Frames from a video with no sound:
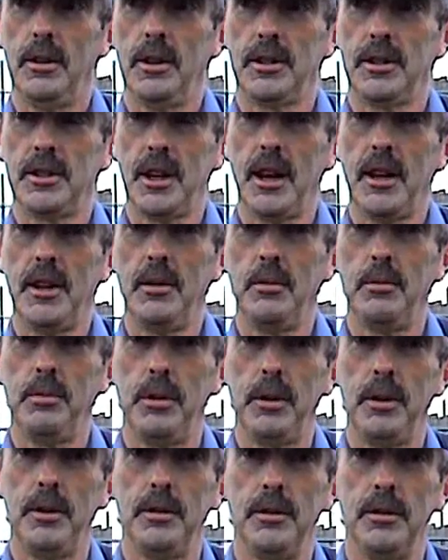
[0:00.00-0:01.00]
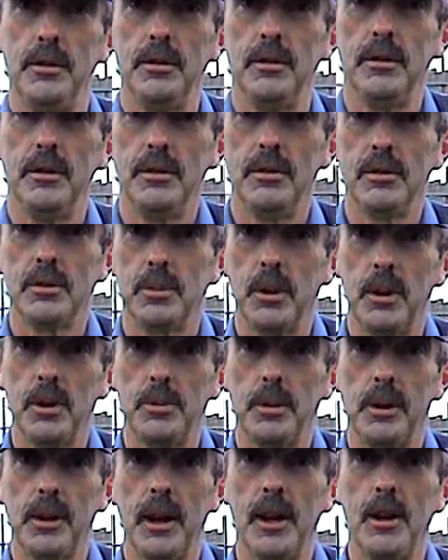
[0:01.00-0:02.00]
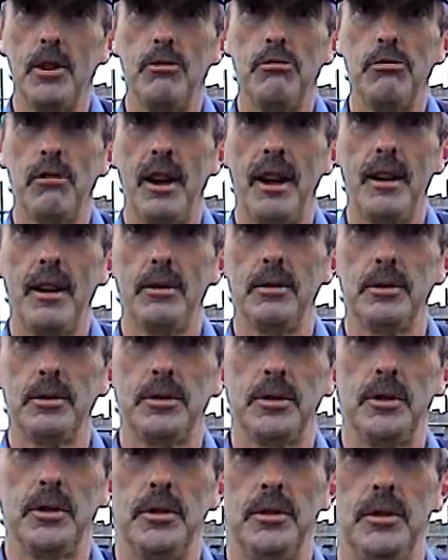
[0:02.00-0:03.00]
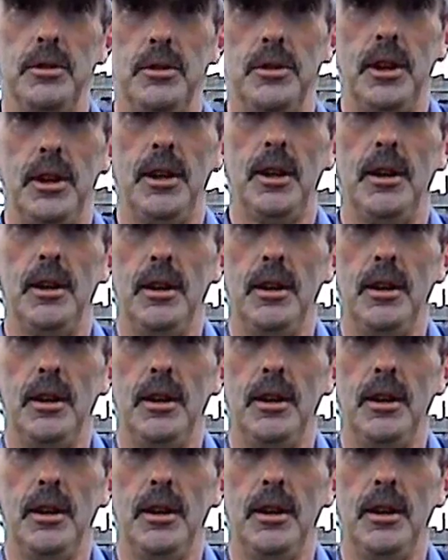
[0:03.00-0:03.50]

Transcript: they say that Britain is supposed to be getting droughts and